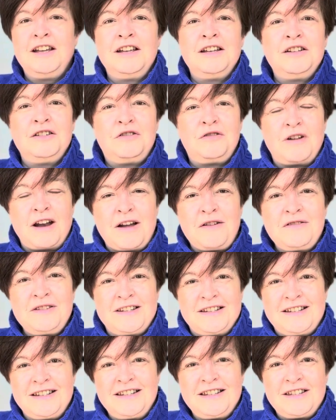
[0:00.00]

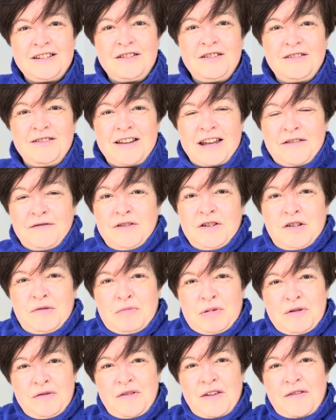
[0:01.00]
trousers, like these
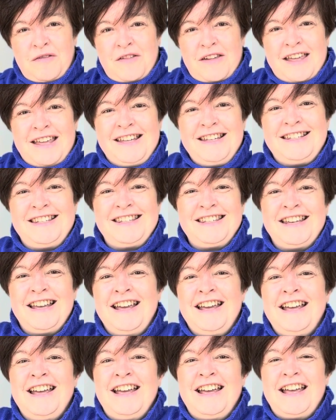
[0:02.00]
poofy things,
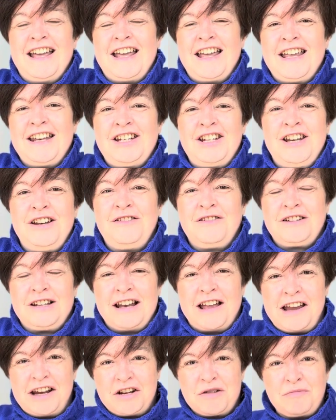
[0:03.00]
and she looked
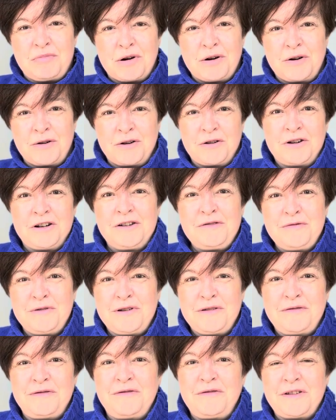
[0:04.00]
like a borrower
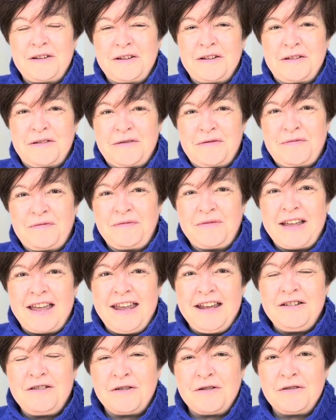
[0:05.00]
with
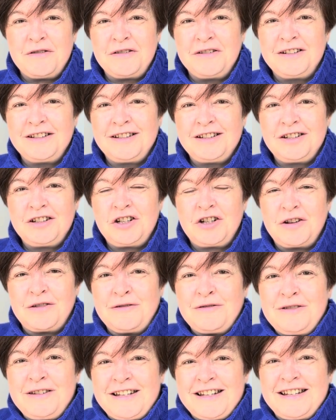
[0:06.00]
acorn
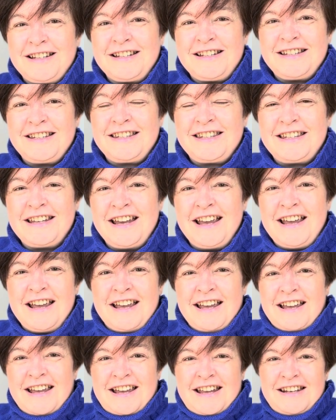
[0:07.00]
shoulders
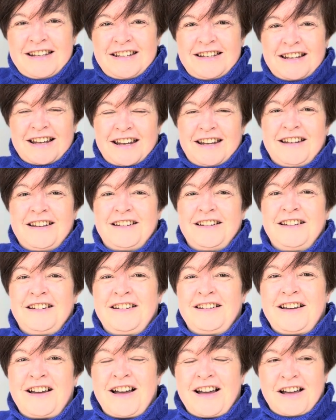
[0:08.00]
and like
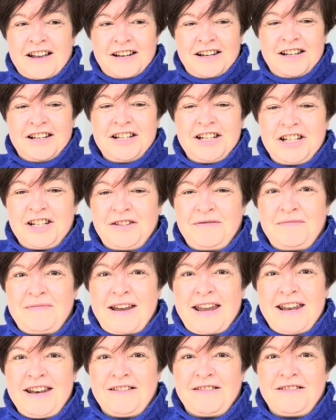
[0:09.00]
a harness
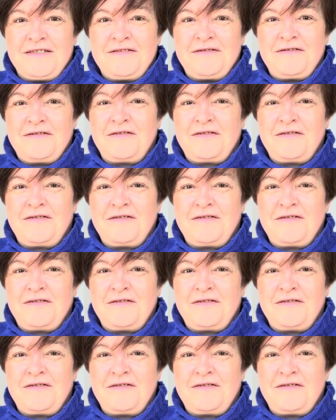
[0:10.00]
made of